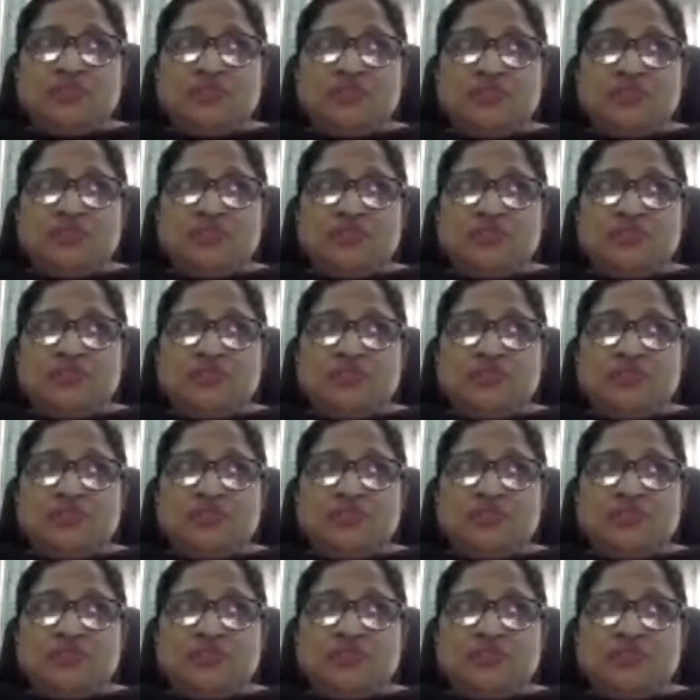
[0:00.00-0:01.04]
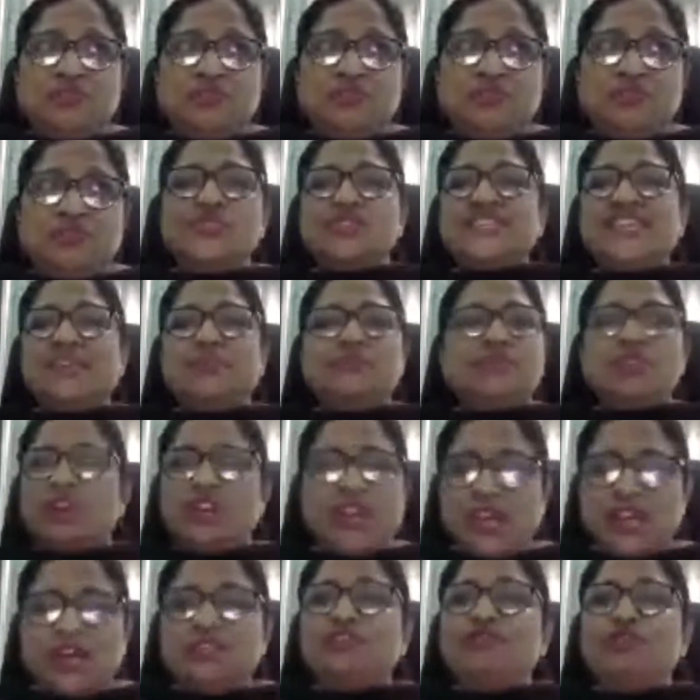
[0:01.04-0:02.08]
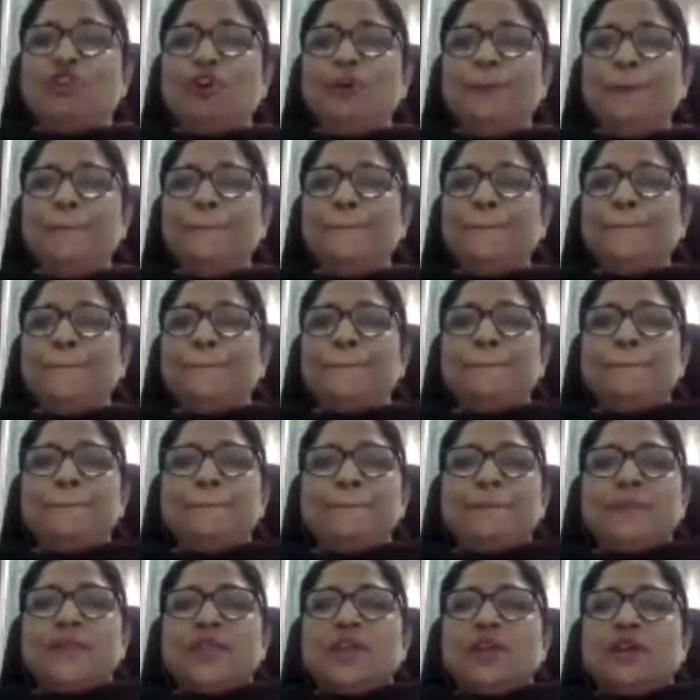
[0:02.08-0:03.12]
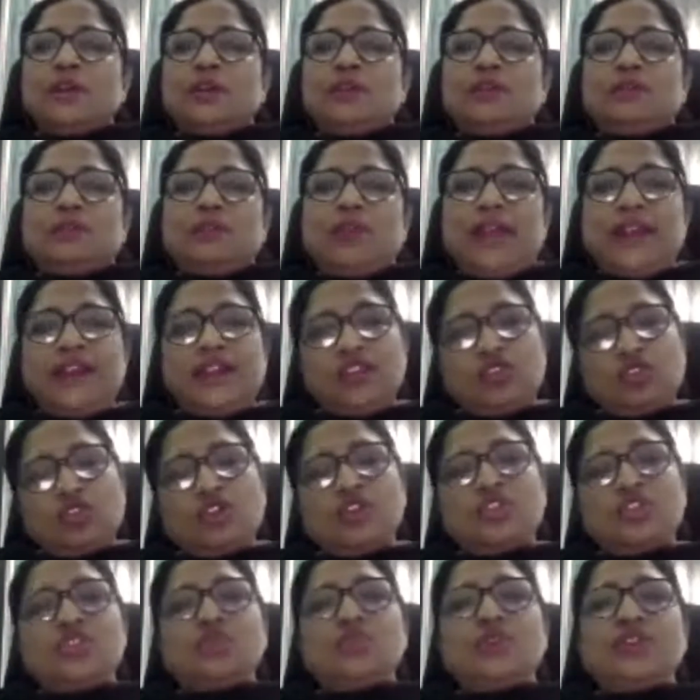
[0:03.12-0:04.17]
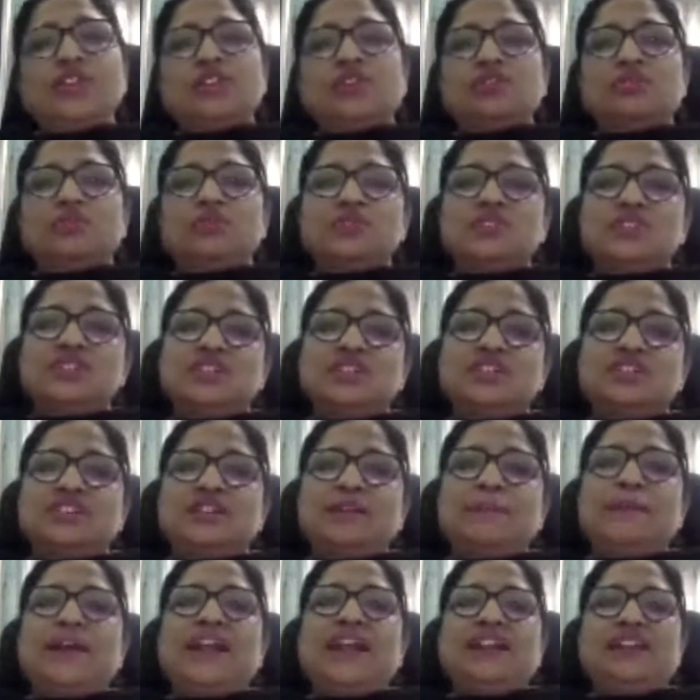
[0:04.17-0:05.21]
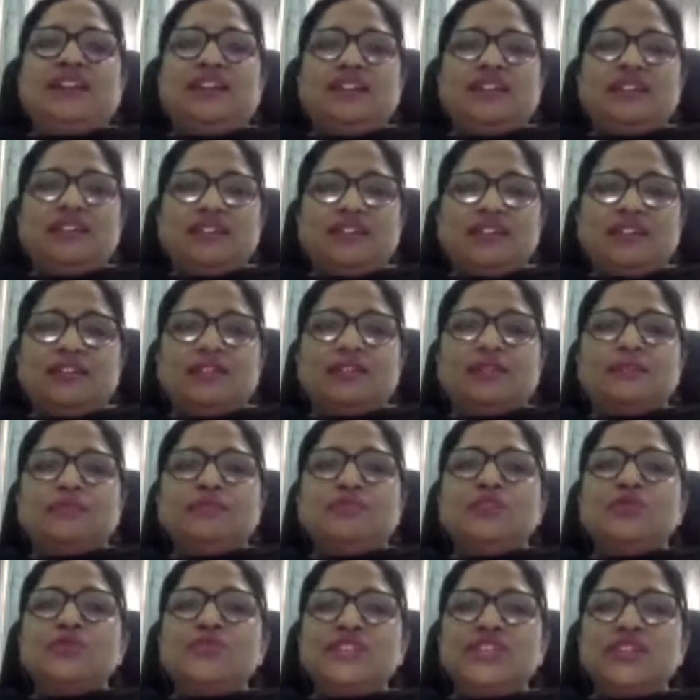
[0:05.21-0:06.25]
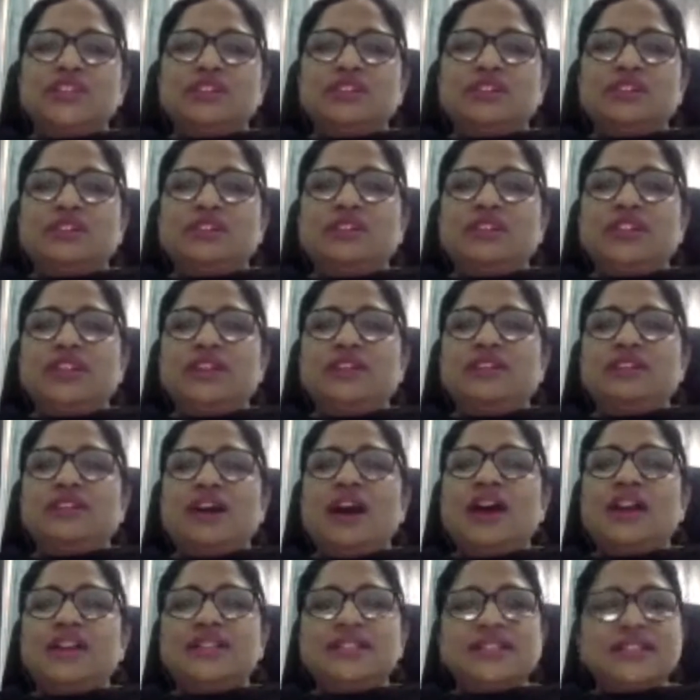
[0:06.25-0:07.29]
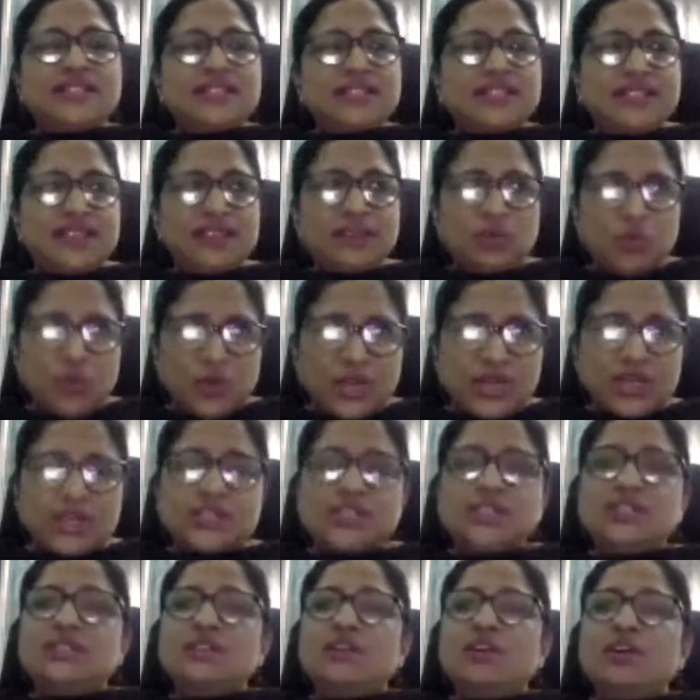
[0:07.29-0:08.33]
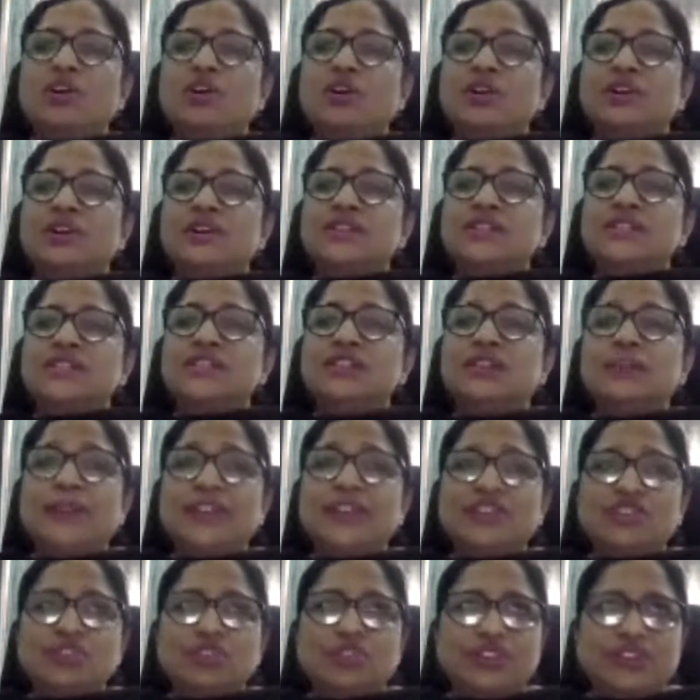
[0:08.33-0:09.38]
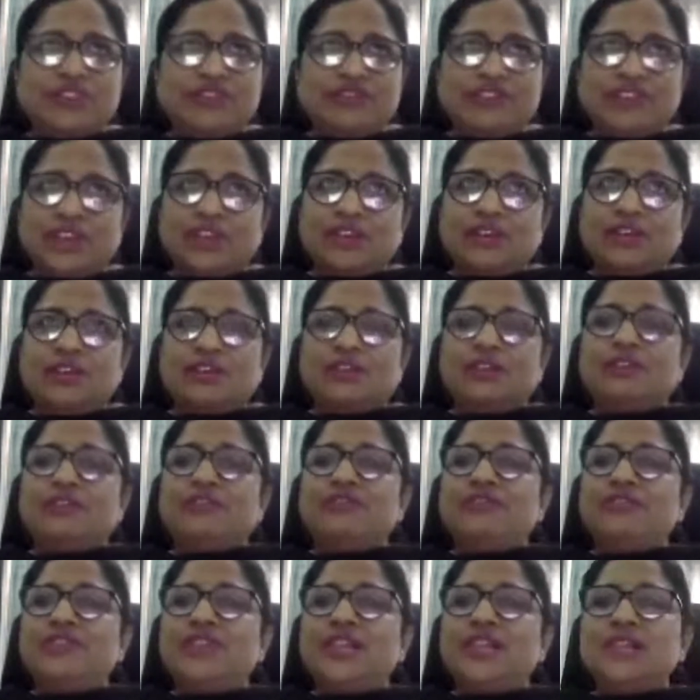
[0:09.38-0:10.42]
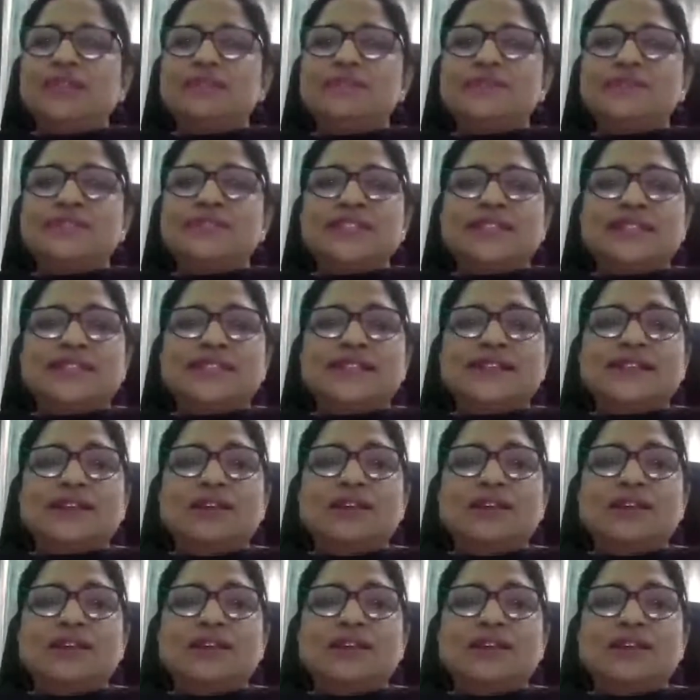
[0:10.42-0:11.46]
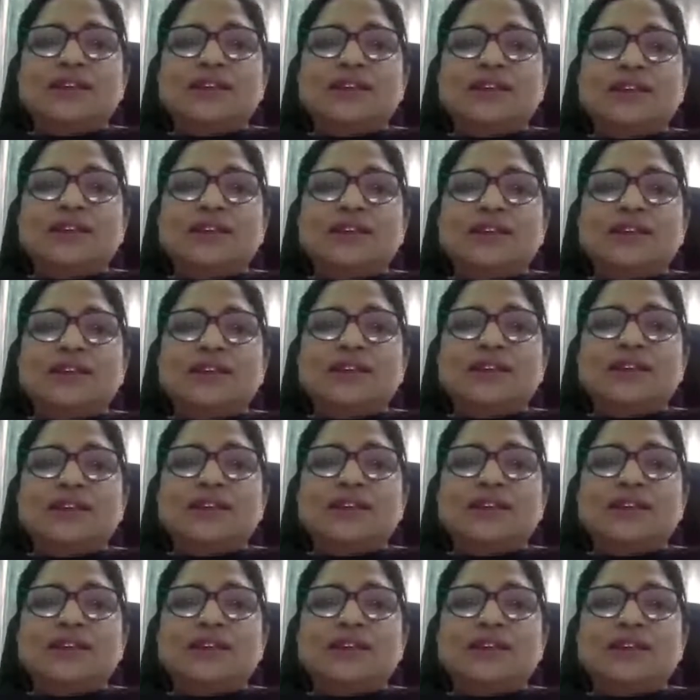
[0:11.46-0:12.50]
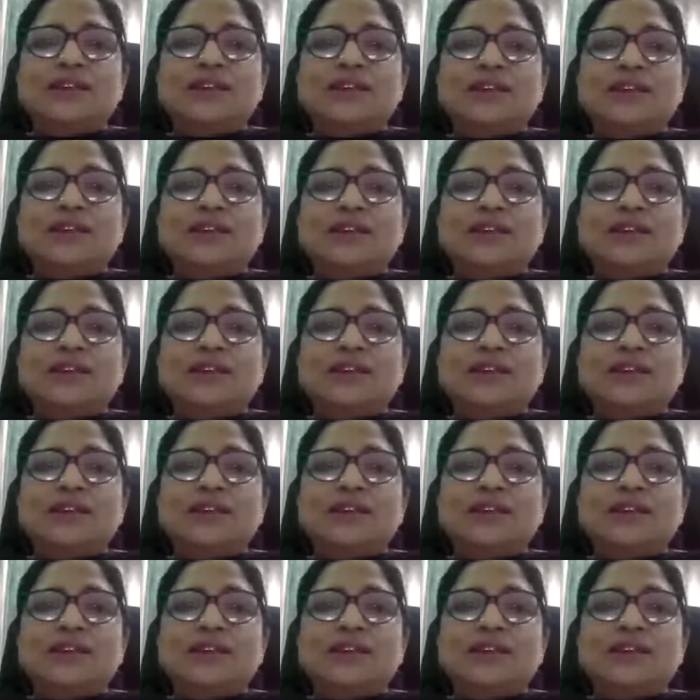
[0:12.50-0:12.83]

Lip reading: It could be codes, schemes, or in any. And it also includes the dramatic, musical, and artistic works or cinematographic films and sound recordings. So these